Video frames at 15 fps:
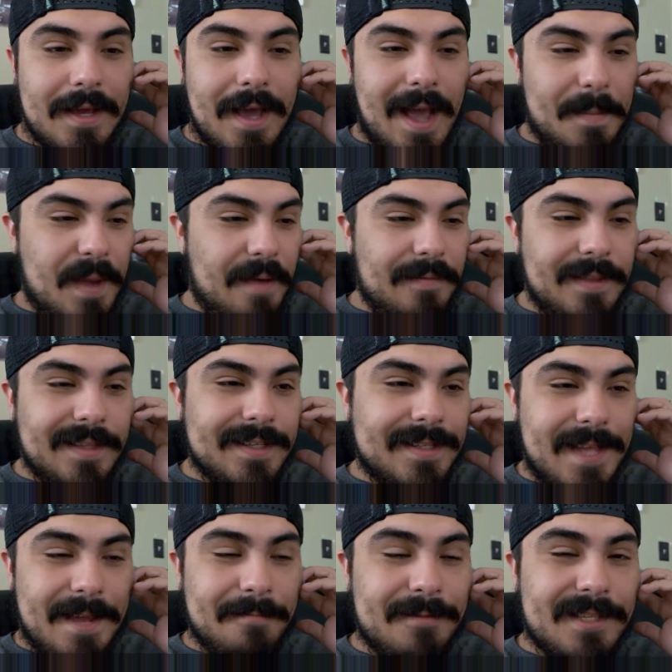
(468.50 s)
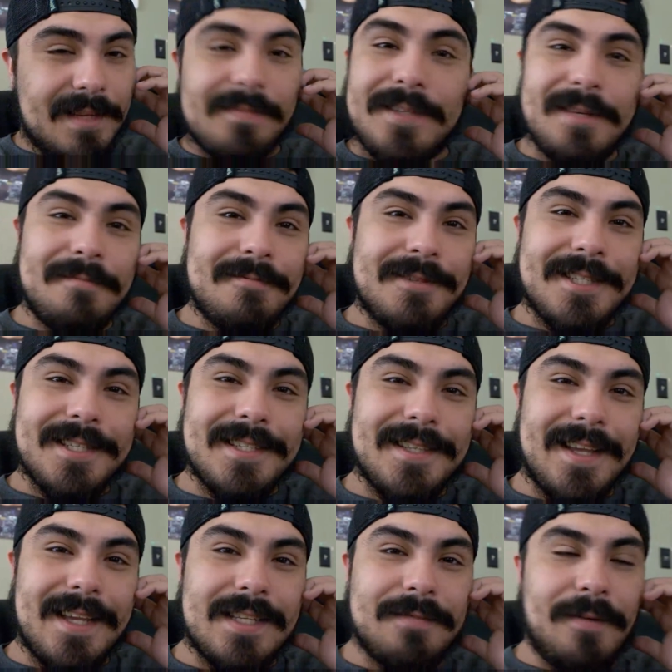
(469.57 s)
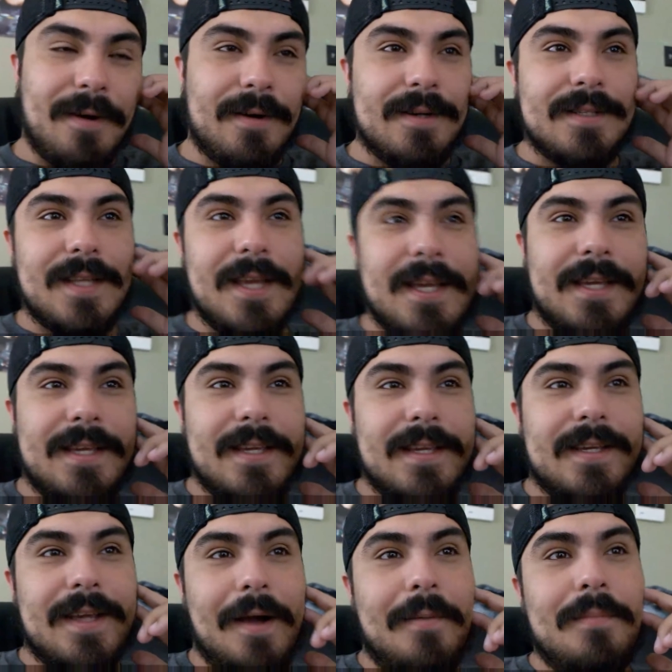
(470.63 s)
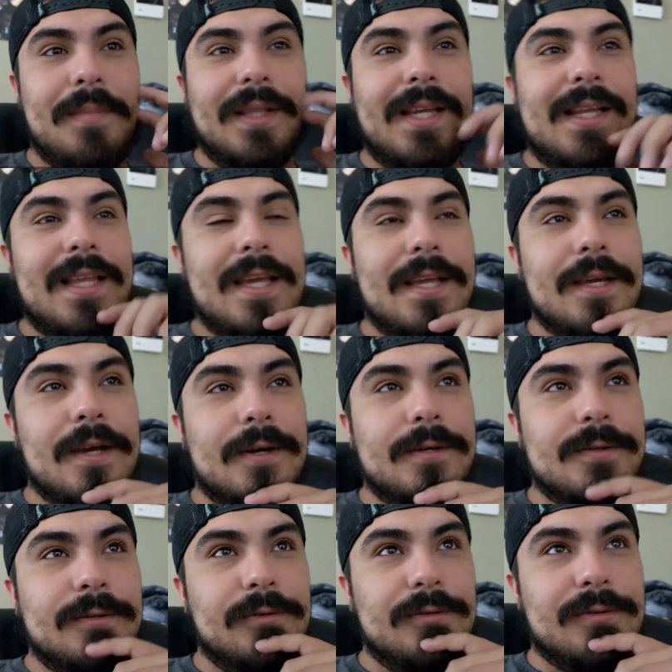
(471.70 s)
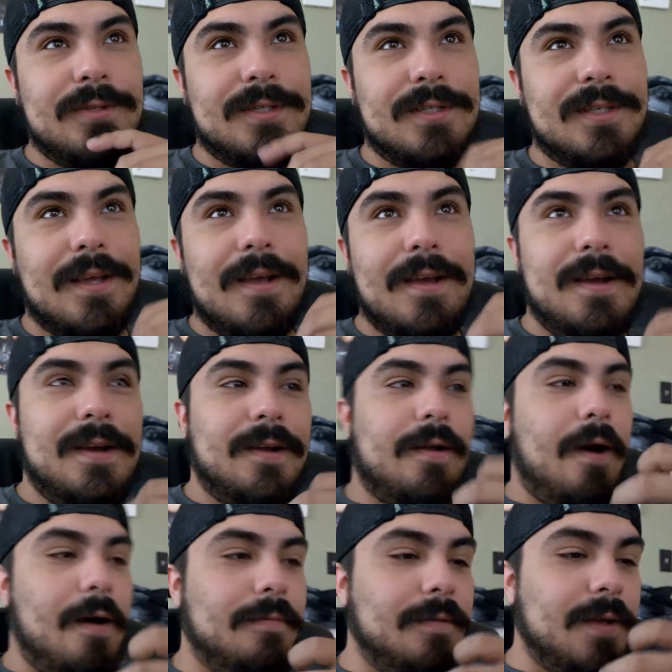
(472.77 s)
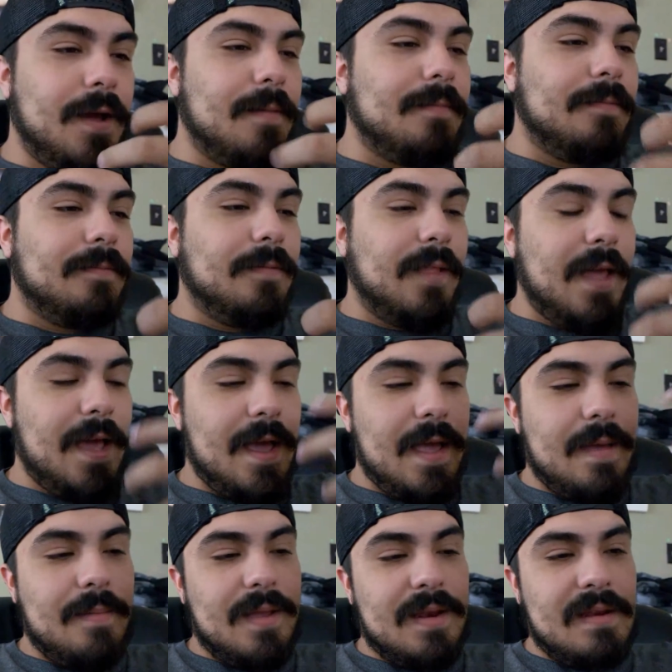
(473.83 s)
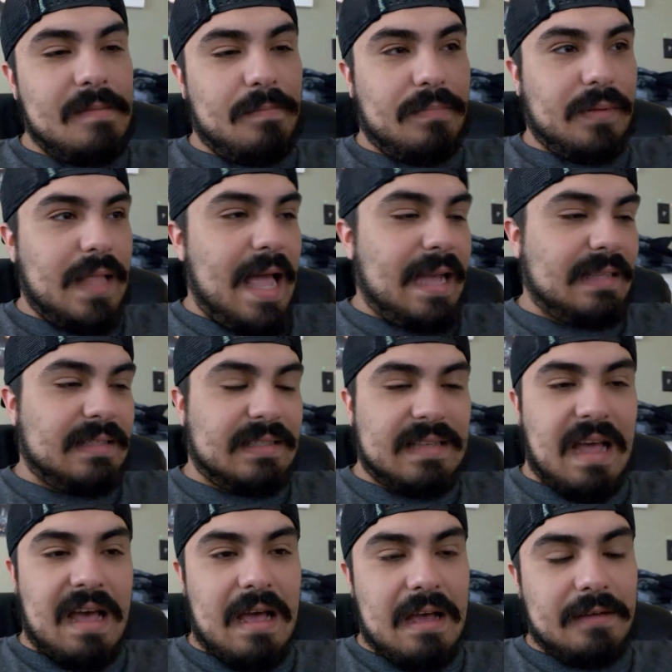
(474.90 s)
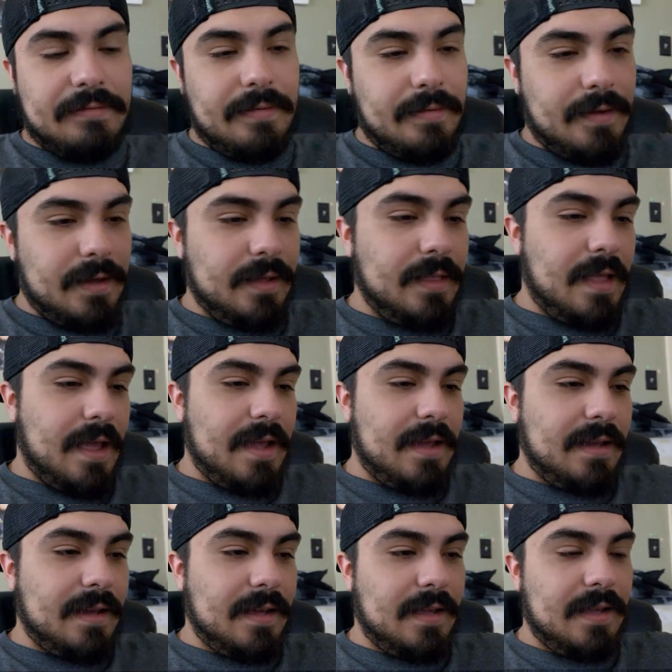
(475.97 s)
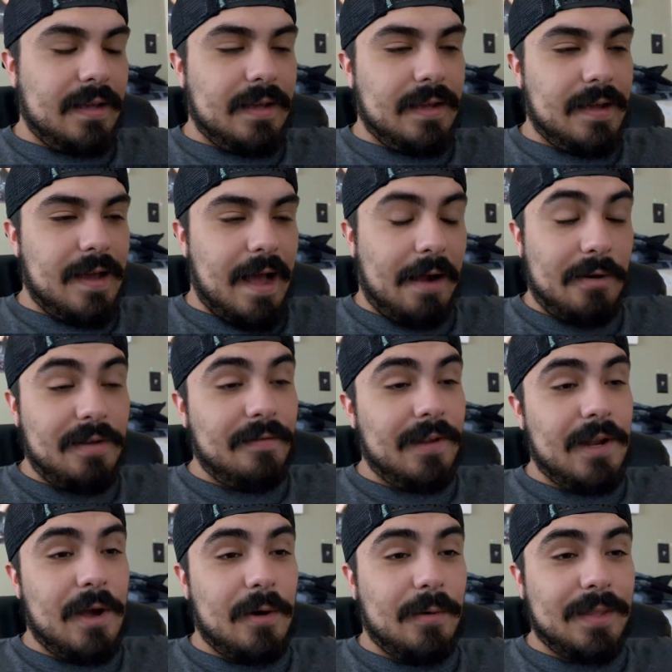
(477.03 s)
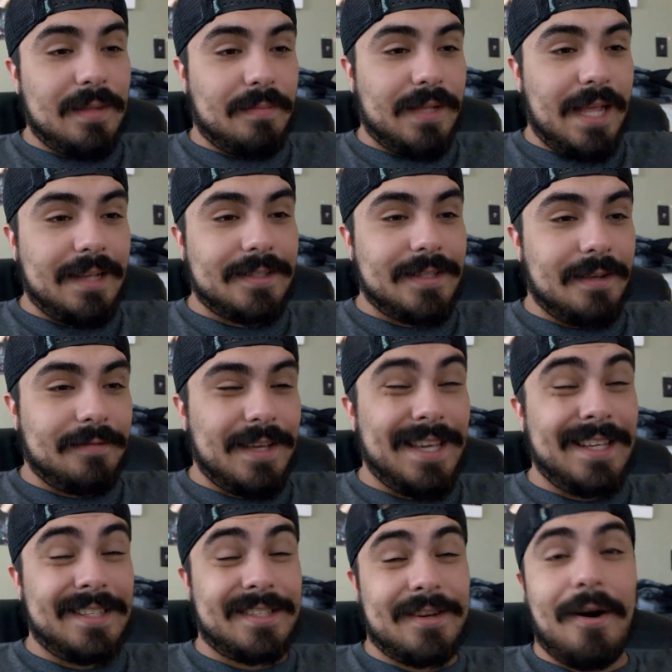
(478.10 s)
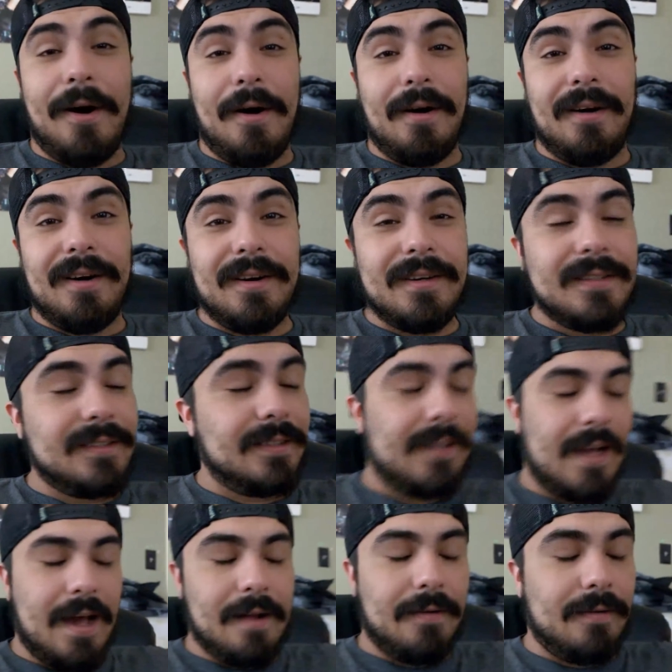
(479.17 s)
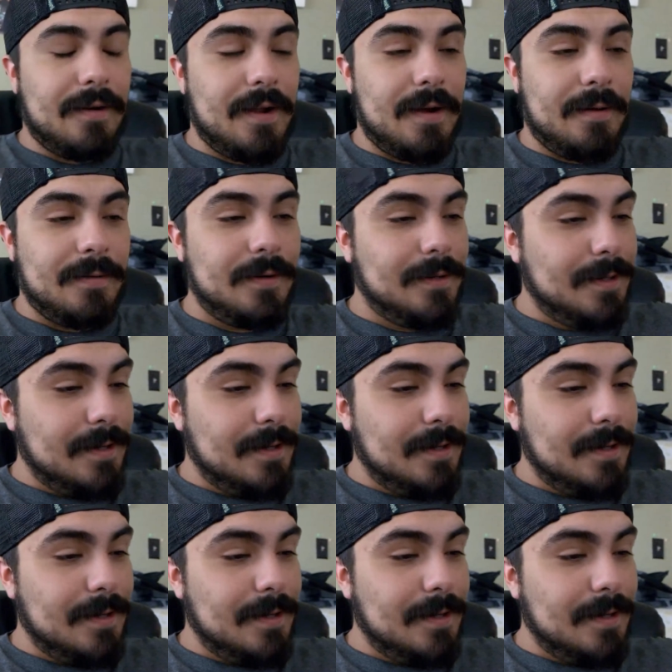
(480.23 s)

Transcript: I'm having the same symptoms as far as like gum bleeding goes, coughing up phlegm and black stuff, and like I don't even know what the black stuff is. Tar? I don't know.